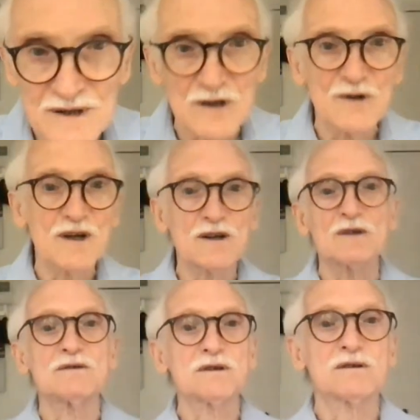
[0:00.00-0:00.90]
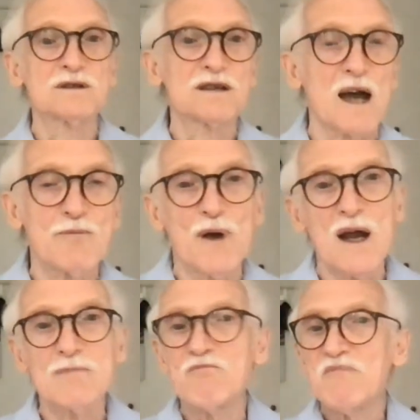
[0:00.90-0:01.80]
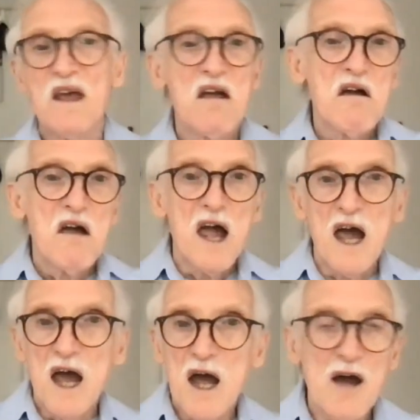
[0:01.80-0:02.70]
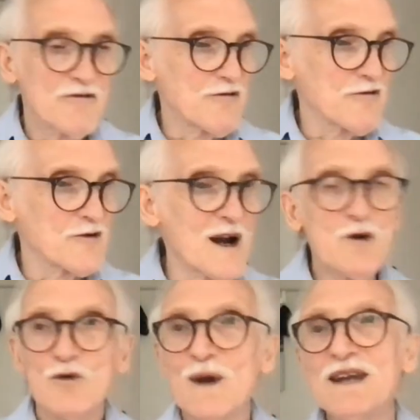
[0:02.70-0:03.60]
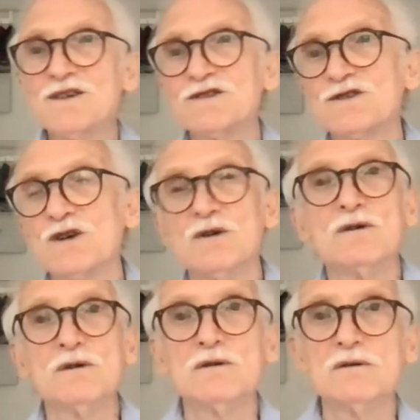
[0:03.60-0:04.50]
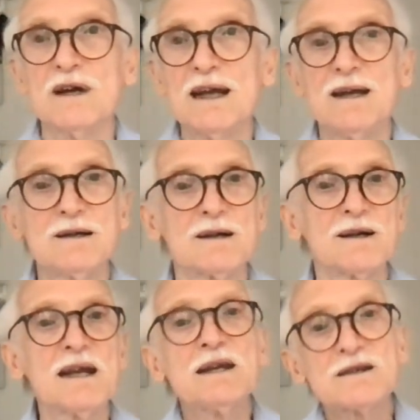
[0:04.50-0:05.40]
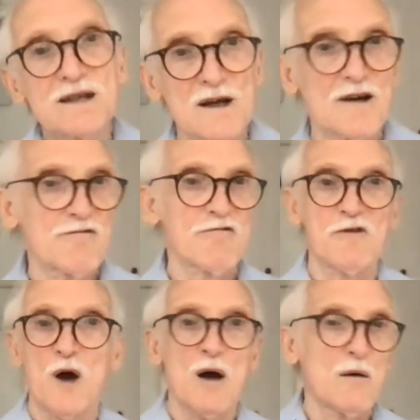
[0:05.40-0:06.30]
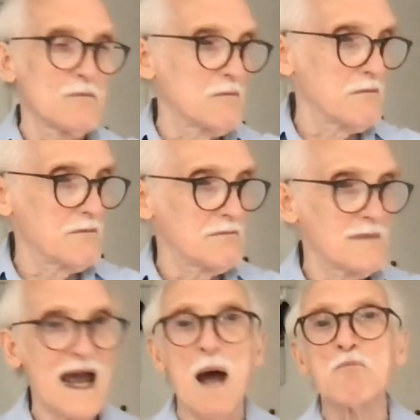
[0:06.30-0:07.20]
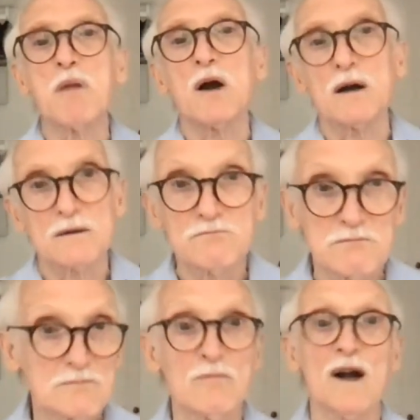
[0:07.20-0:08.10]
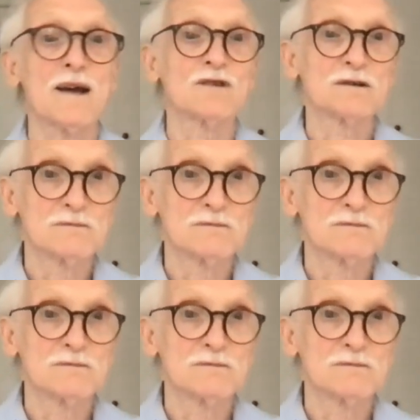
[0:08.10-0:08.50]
You can type in freight rates to Indonesia from Hamburg, whatever.